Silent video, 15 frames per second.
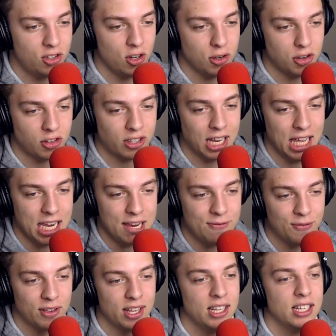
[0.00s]
Dude, just
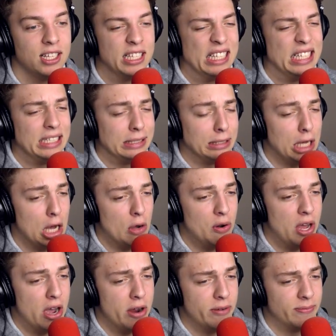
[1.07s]
leave. Oh,
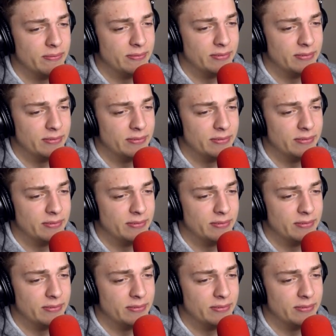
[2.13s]
no.